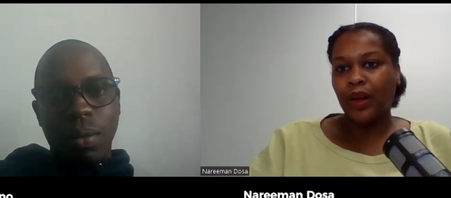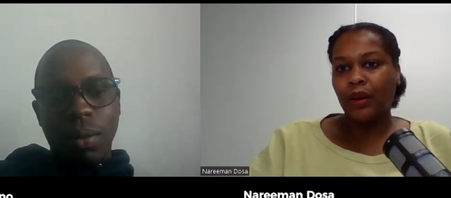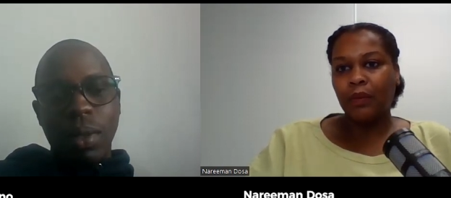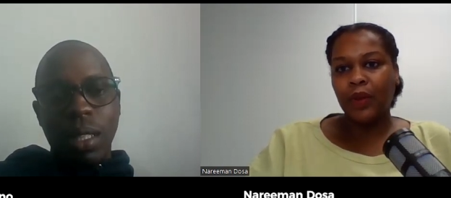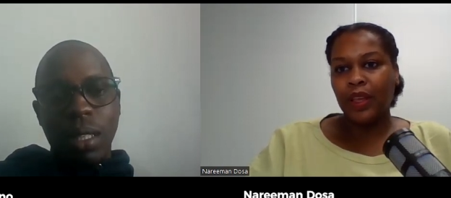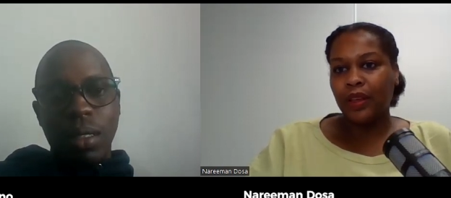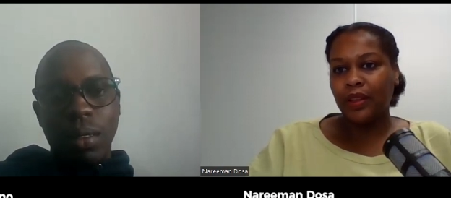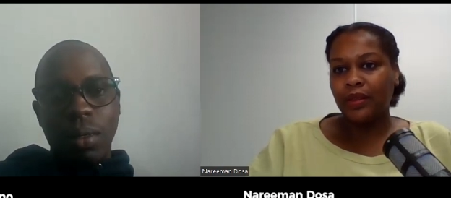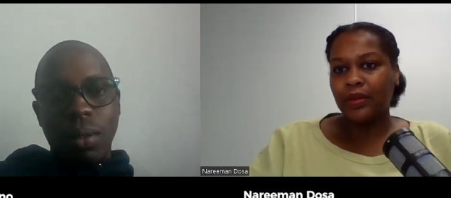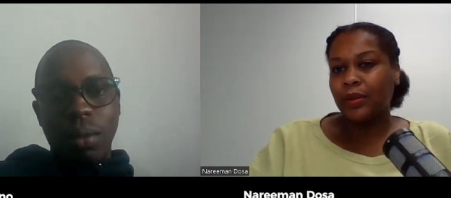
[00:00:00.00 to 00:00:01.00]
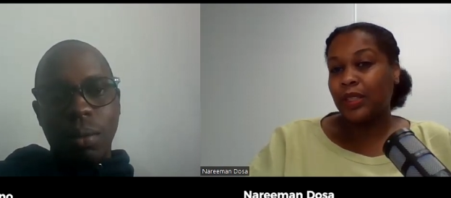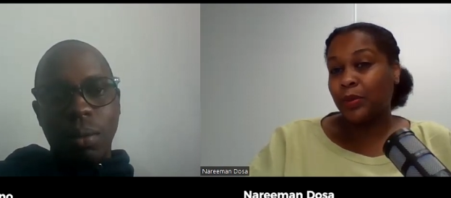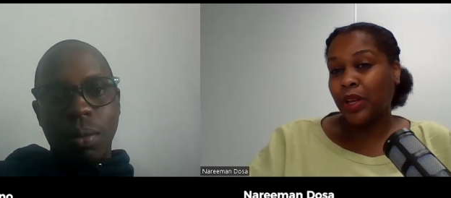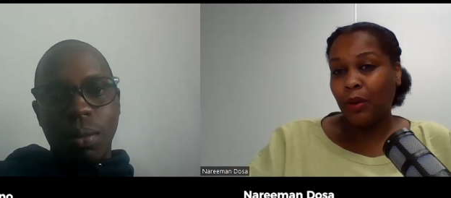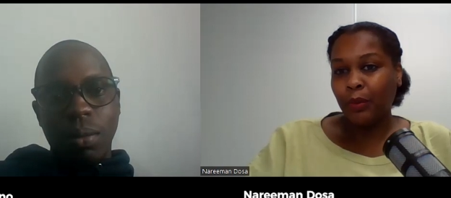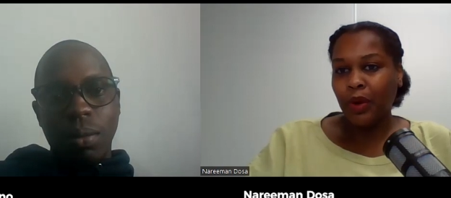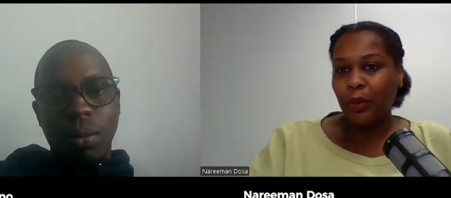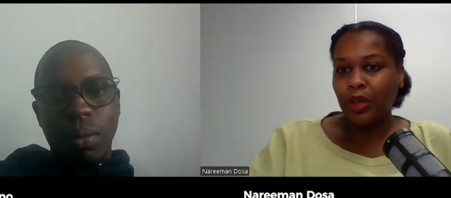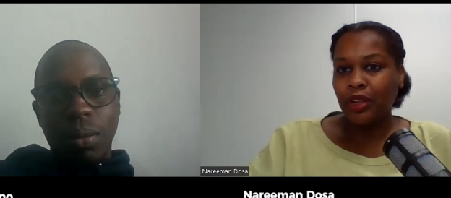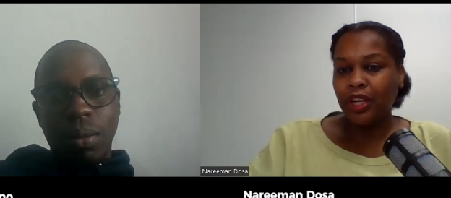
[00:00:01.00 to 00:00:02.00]
Speaker 1: um, yeah. is is becoming
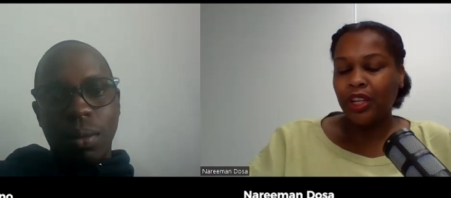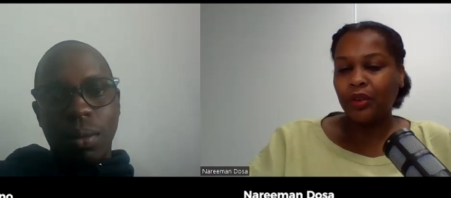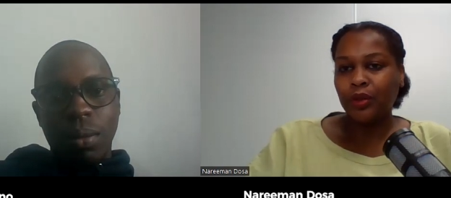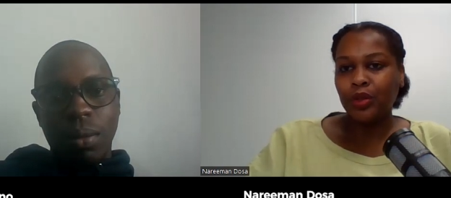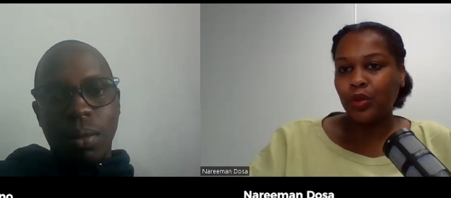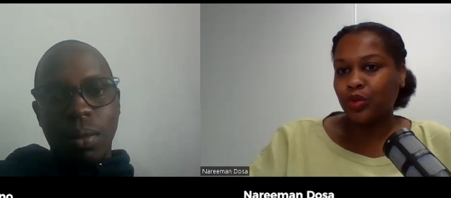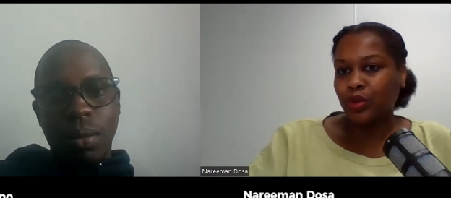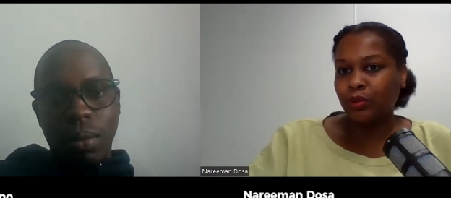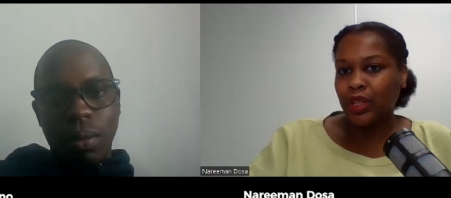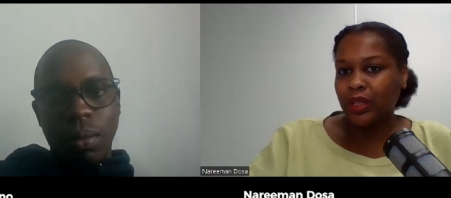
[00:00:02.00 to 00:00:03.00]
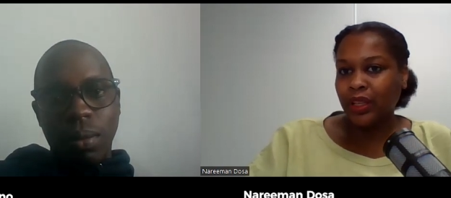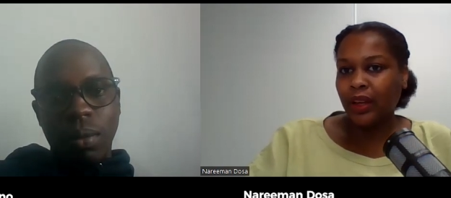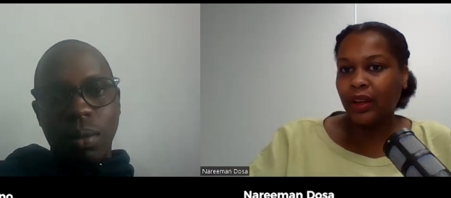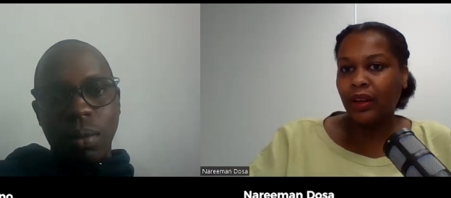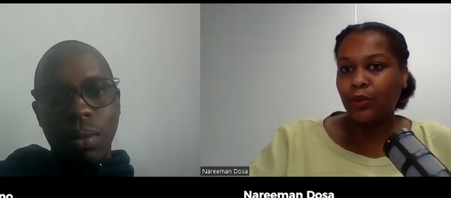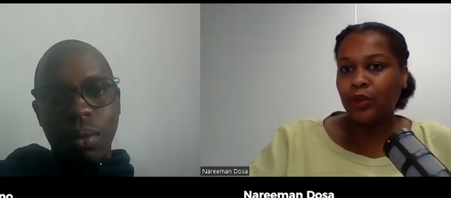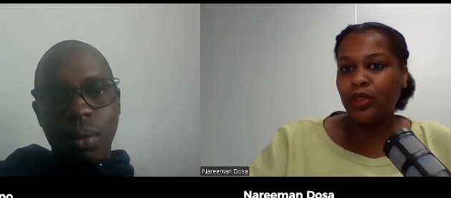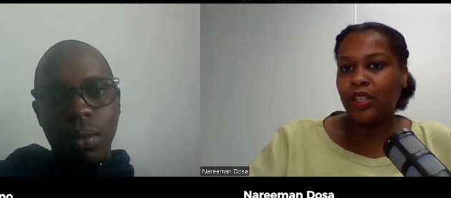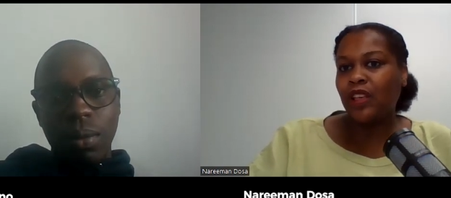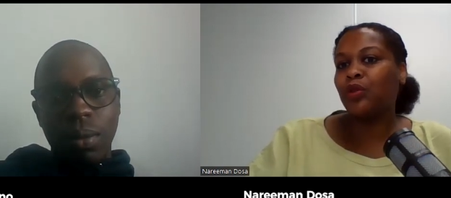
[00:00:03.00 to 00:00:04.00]
popular or social media would
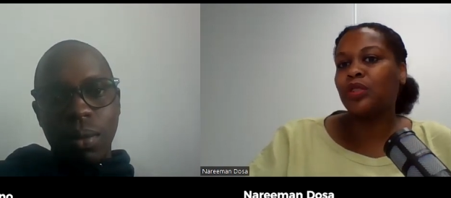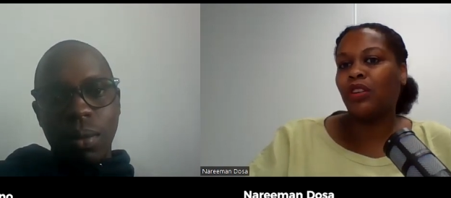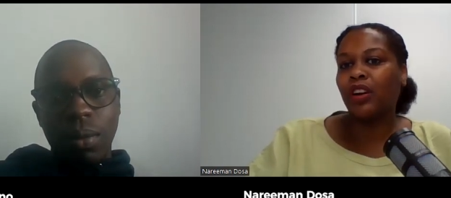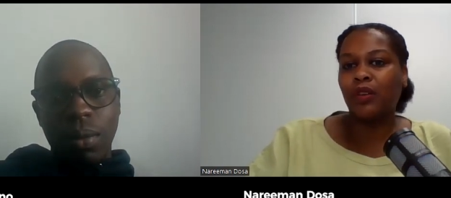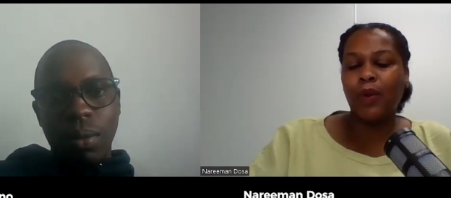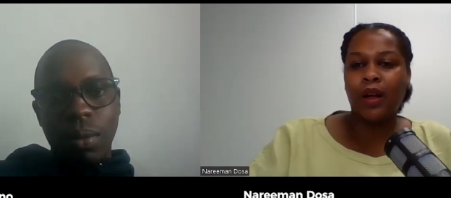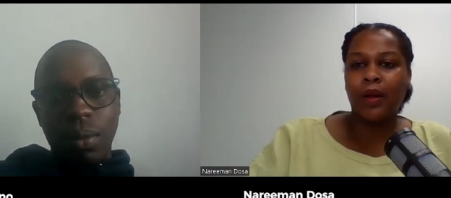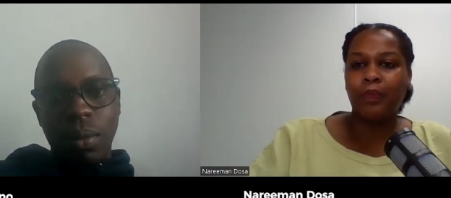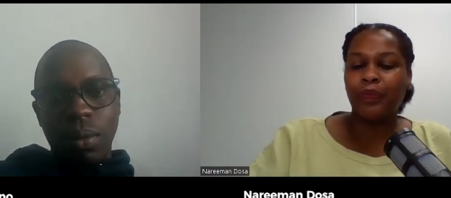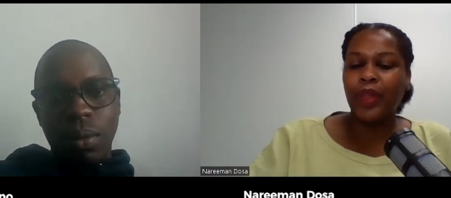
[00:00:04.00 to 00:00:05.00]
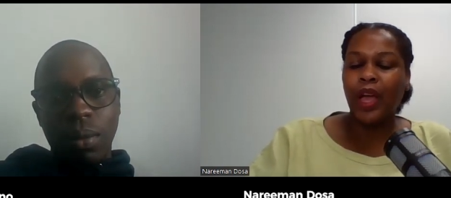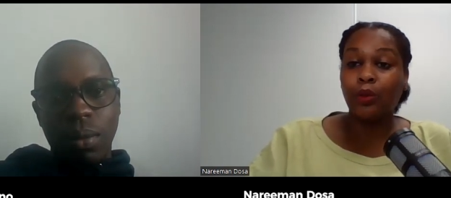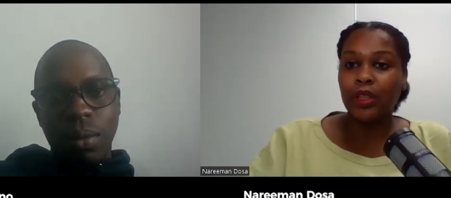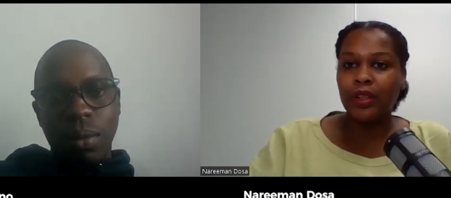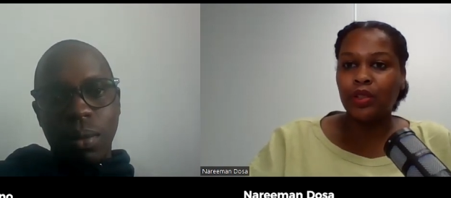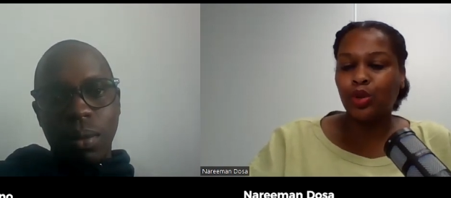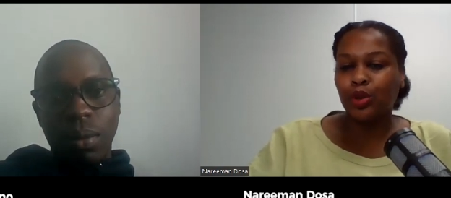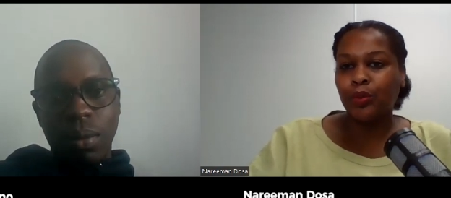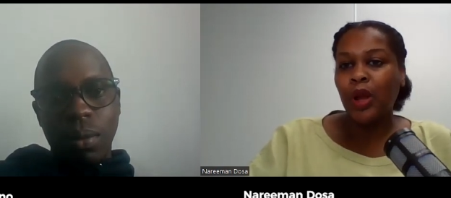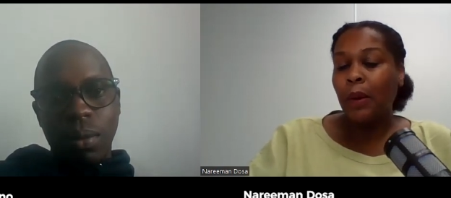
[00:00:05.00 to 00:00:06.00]
you say those are um, outlets
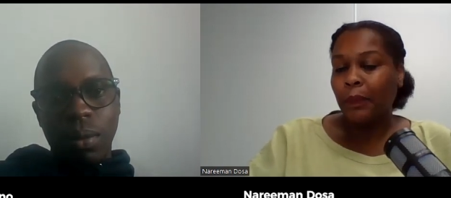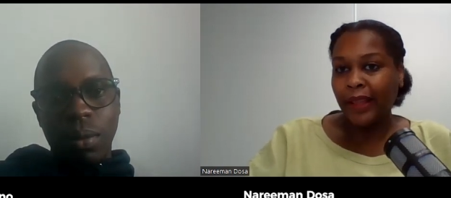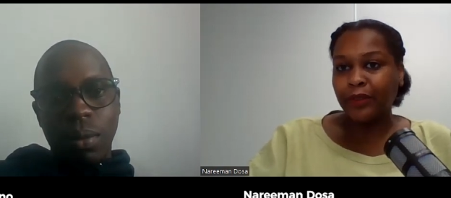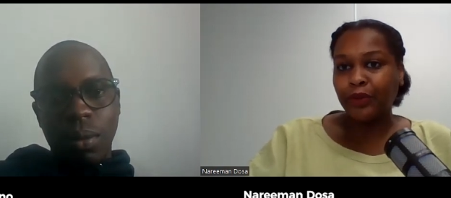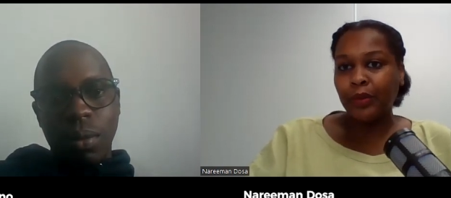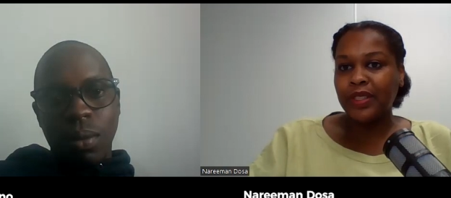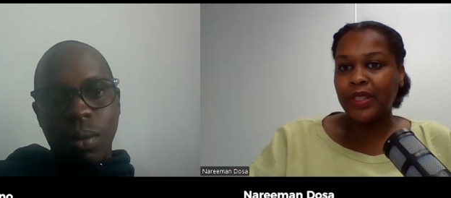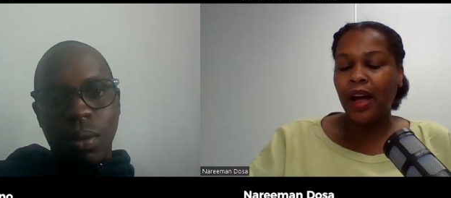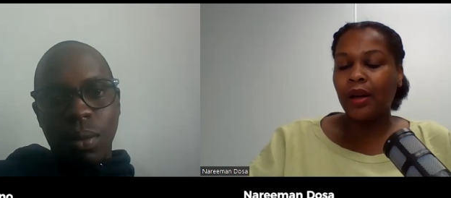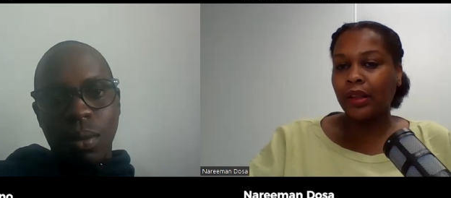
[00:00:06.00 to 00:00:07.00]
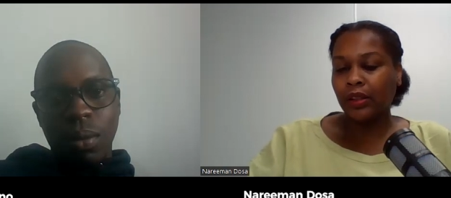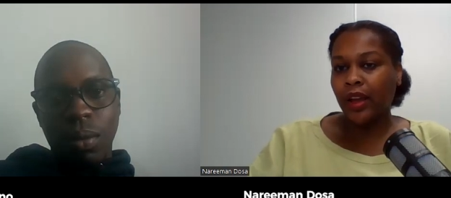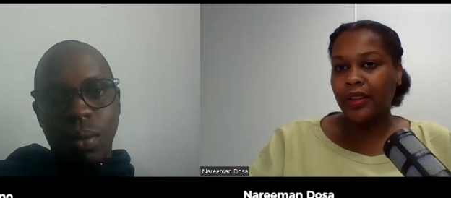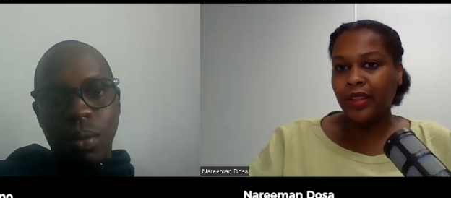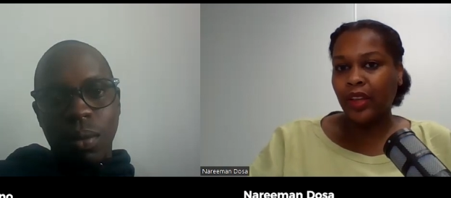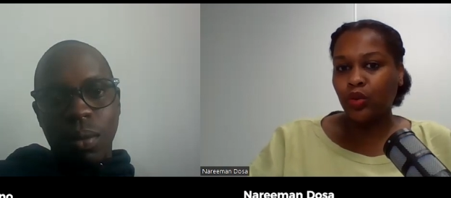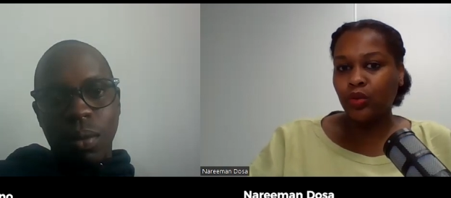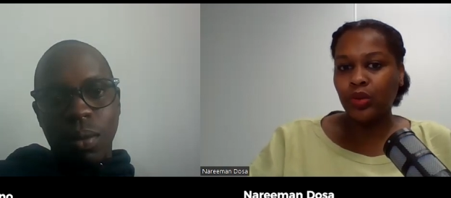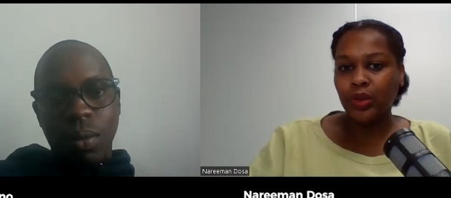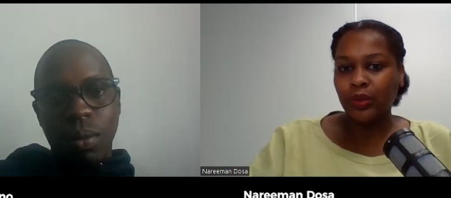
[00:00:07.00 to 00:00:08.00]
or platforms that clients can
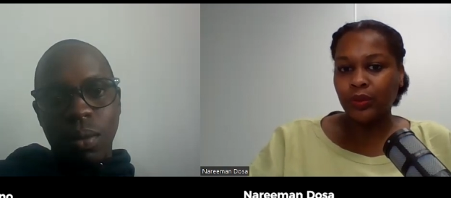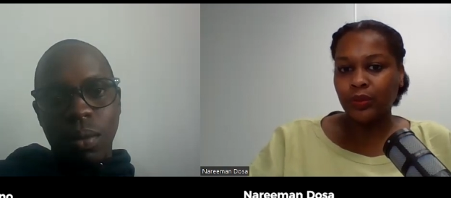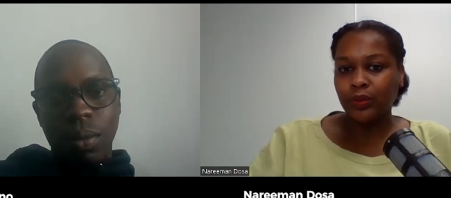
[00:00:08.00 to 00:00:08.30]
use